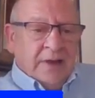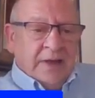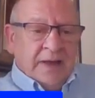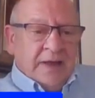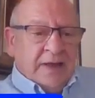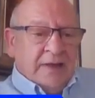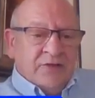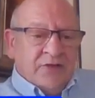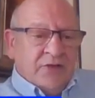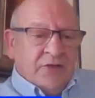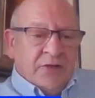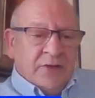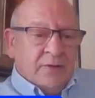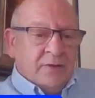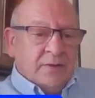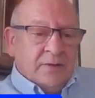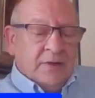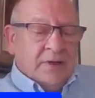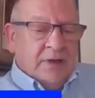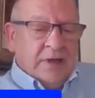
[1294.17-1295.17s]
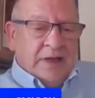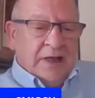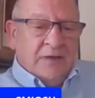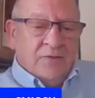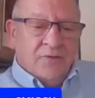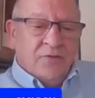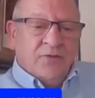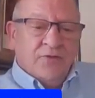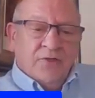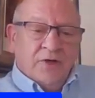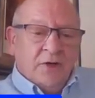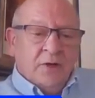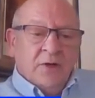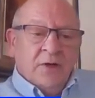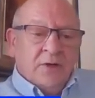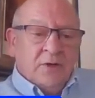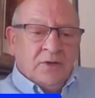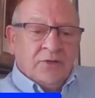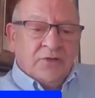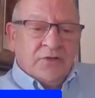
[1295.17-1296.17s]
is that it
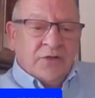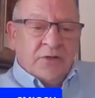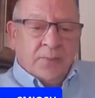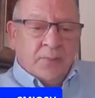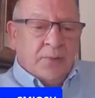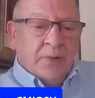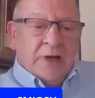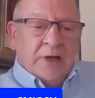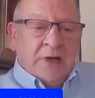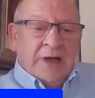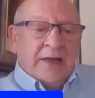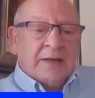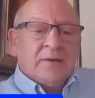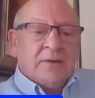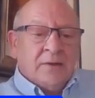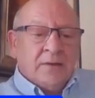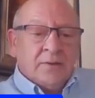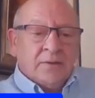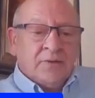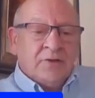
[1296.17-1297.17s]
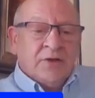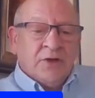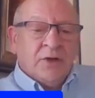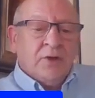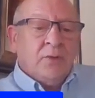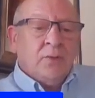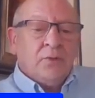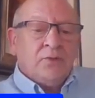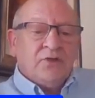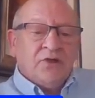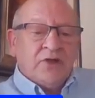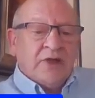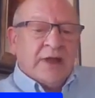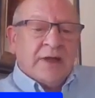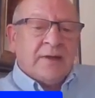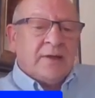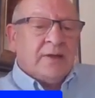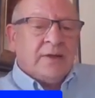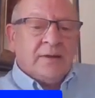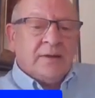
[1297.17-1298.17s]
follows the plan, do,
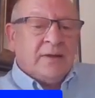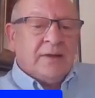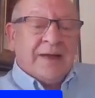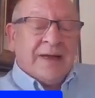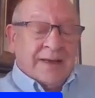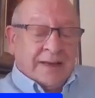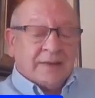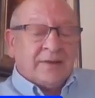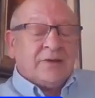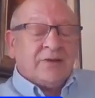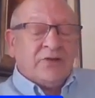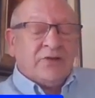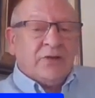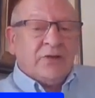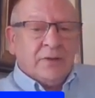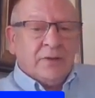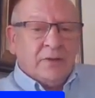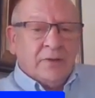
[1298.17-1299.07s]
check, act